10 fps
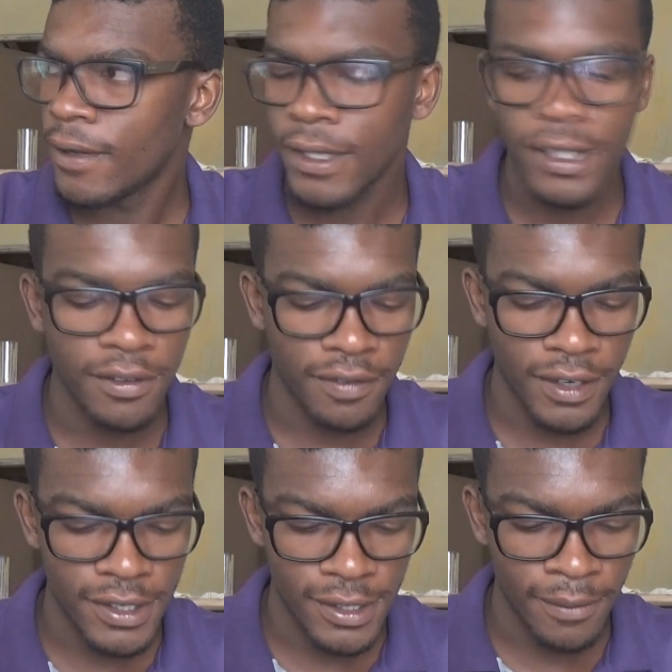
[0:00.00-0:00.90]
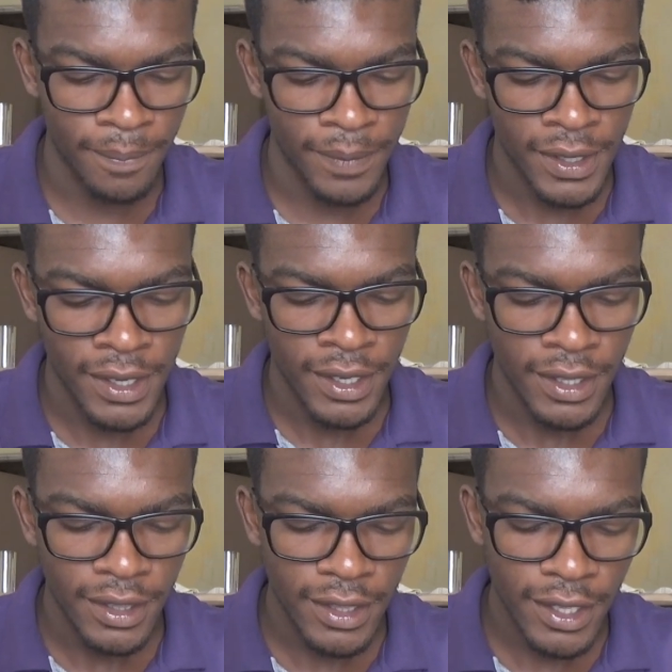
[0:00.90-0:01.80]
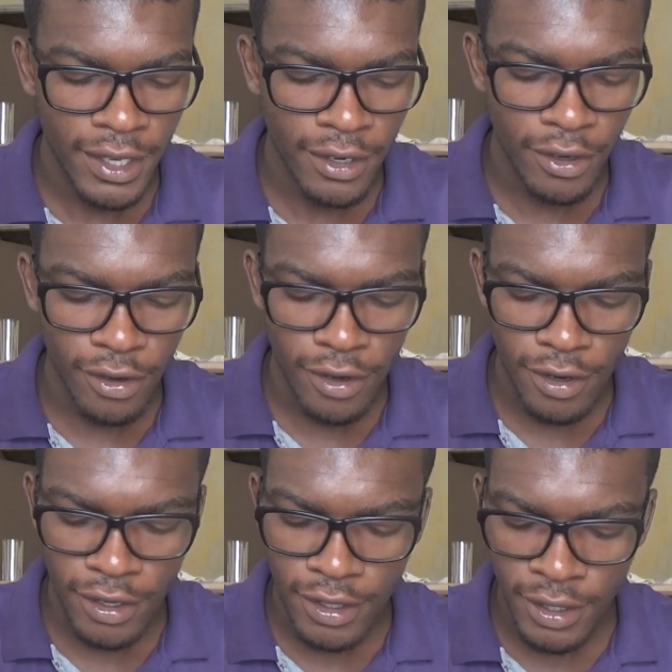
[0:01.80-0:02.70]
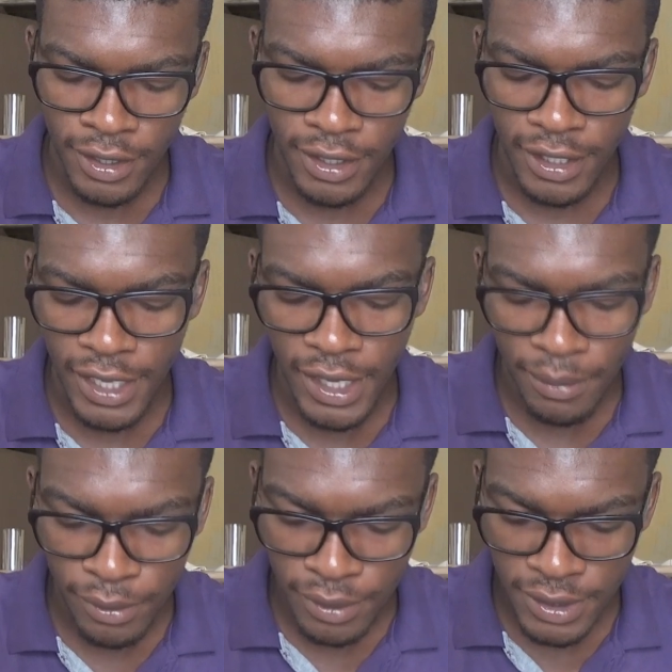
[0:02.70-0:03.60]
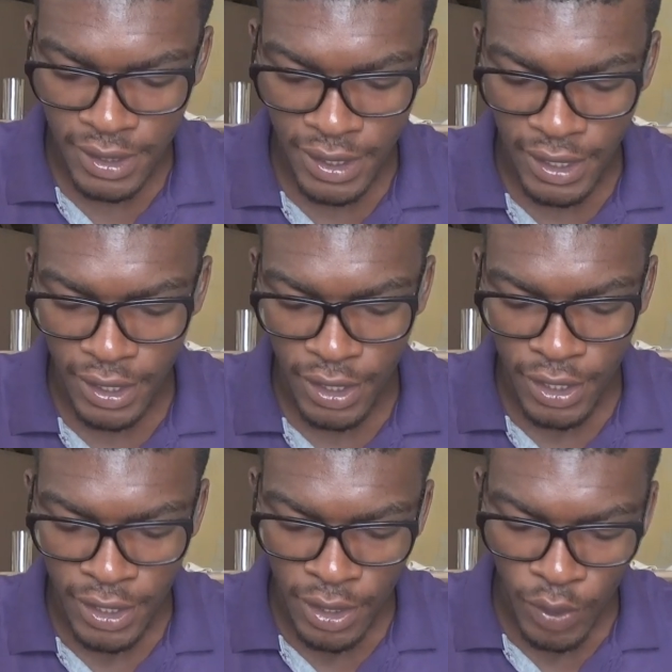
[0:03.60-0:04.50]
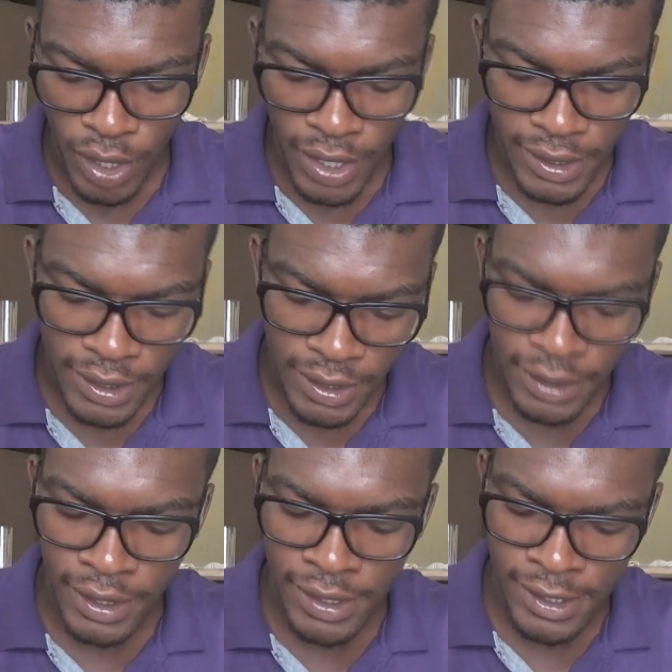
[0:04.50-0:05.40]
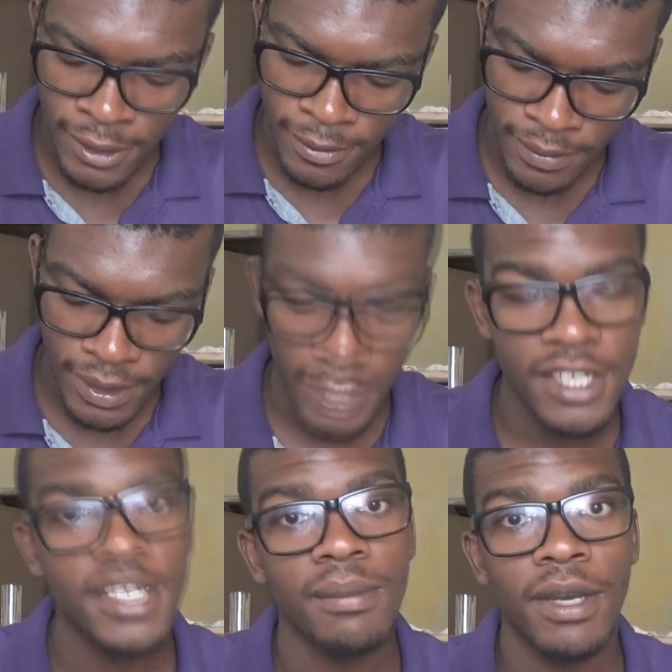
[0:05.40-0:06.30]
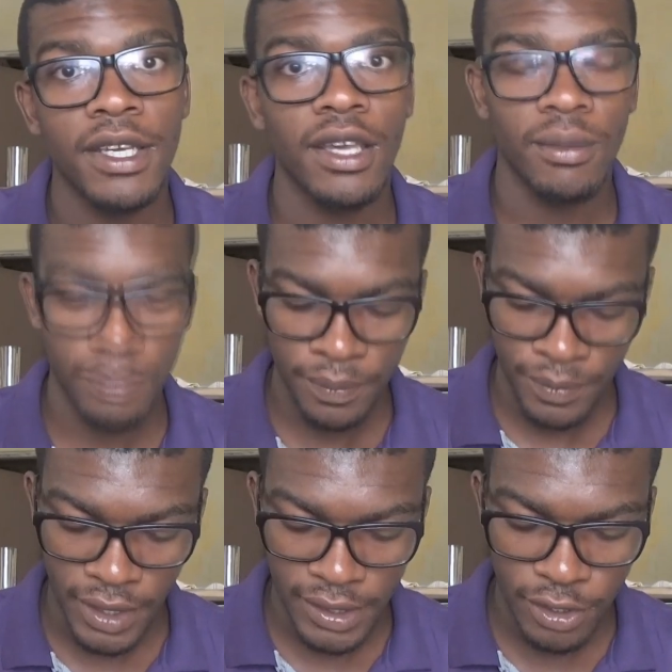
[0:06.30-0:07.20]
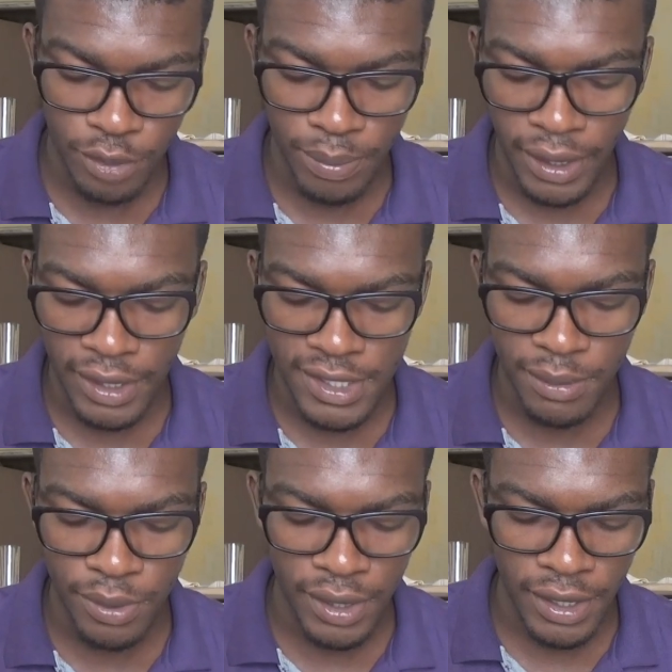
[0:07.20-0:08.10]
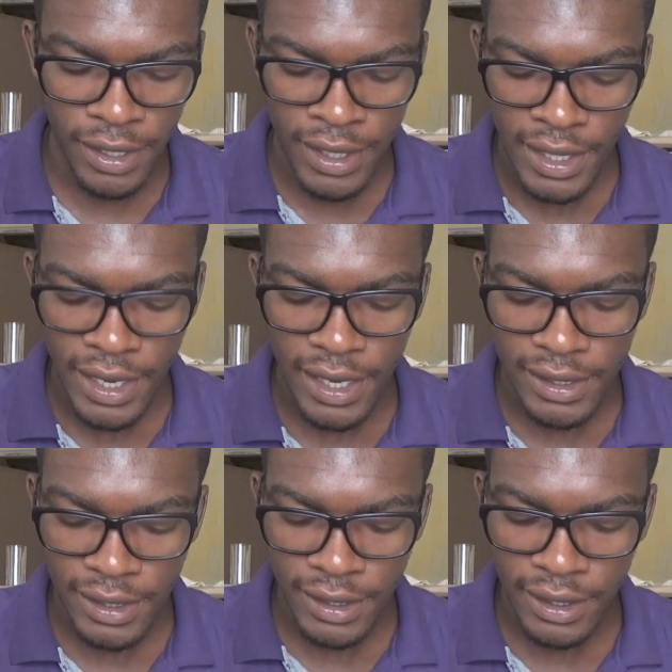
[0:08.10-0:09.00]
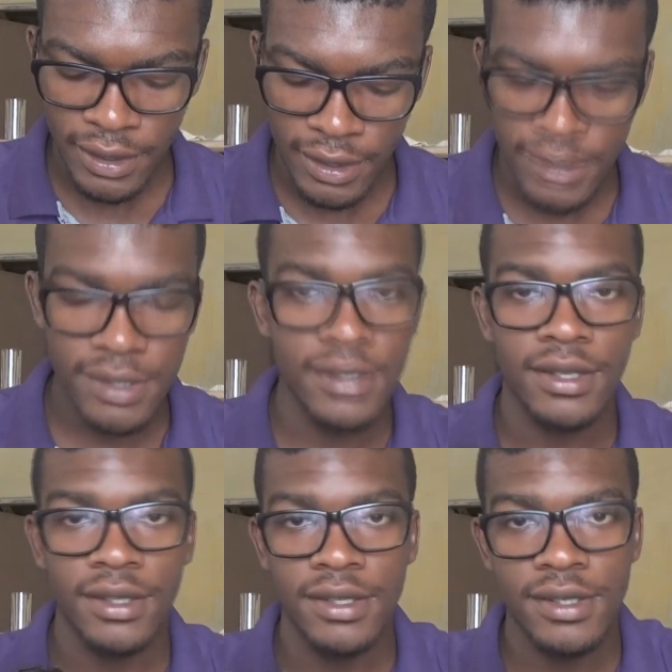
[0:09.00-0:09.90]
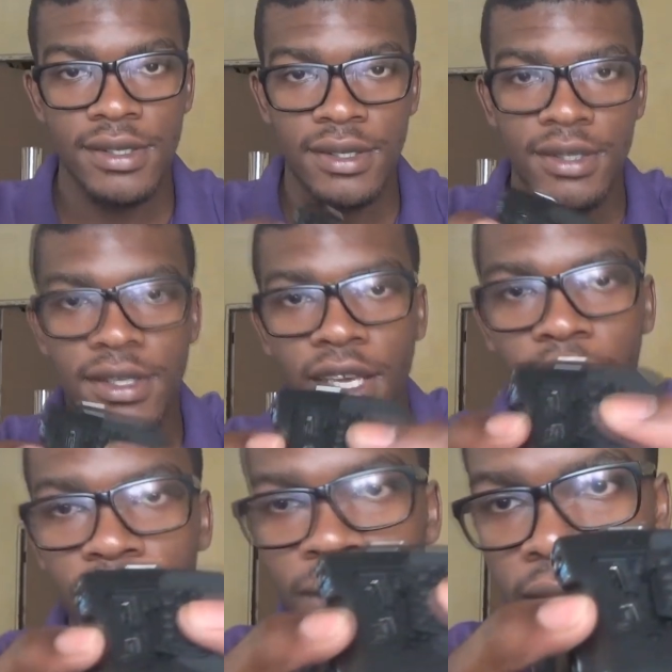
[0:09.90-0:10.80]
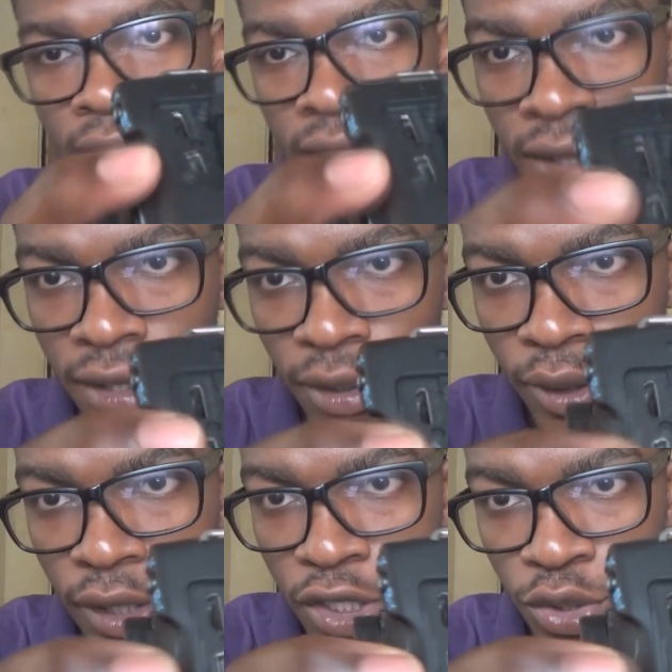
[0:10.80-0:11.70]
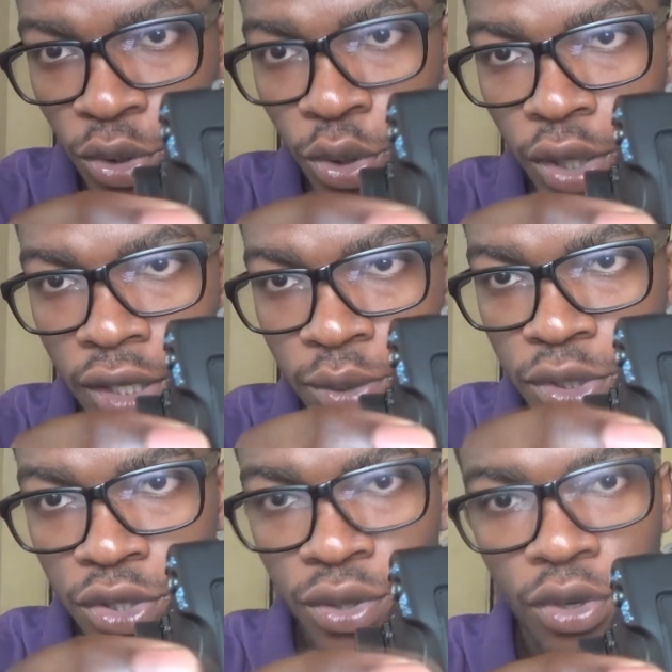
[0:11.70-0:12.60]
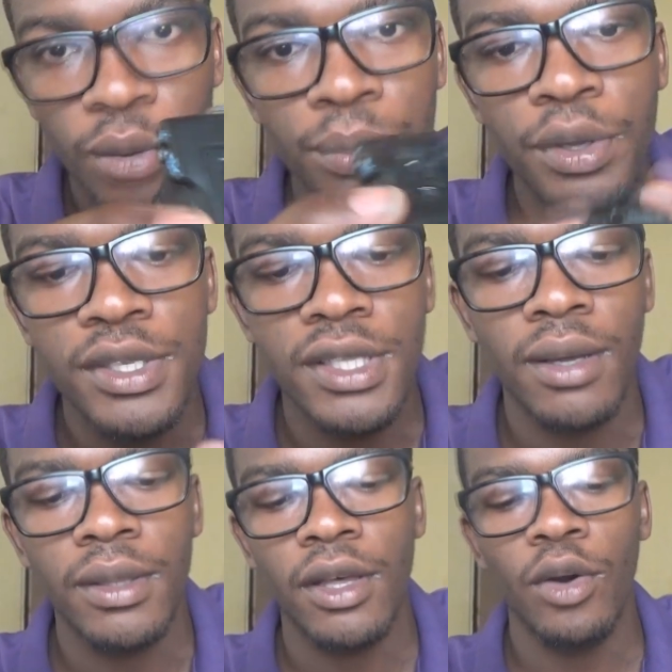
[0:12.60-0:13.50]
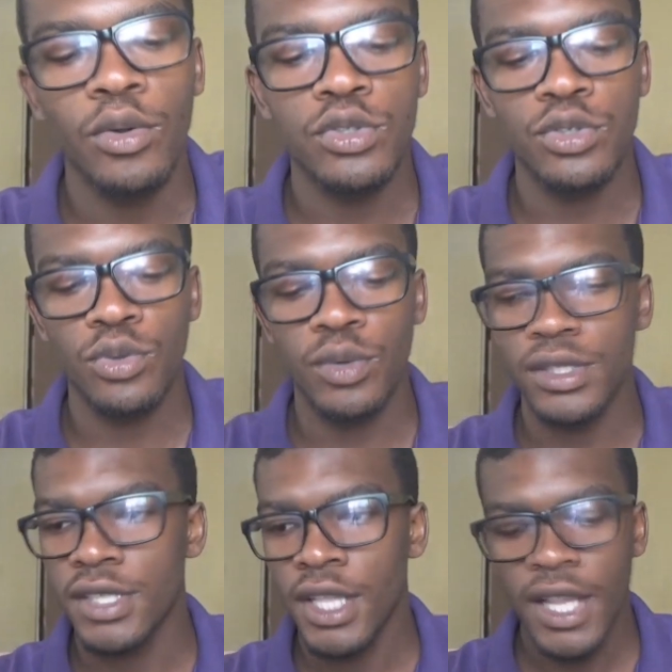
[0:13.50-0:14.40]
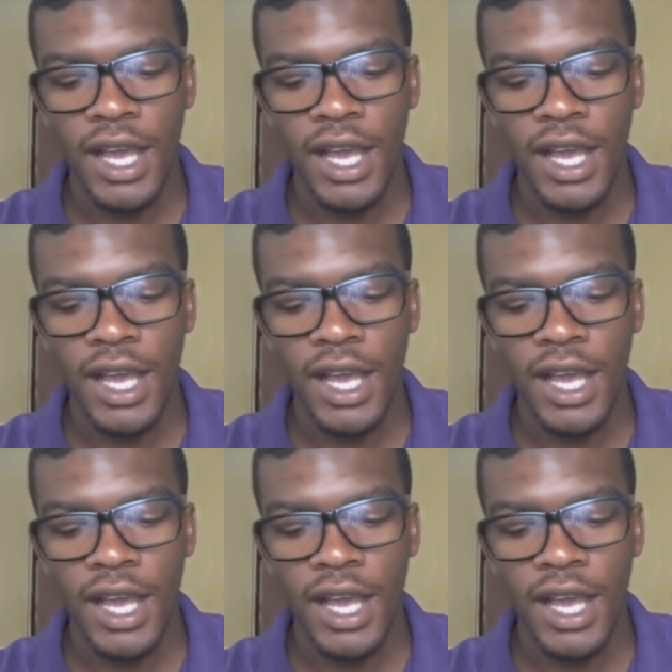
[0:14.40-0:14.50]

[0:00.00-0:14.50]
I think they're fighting. Then on the cables, I didn't get the HDMI cable. I think you buy it separately. I didn't get this this this cable, the one that you connect with your computer, the the old school ones.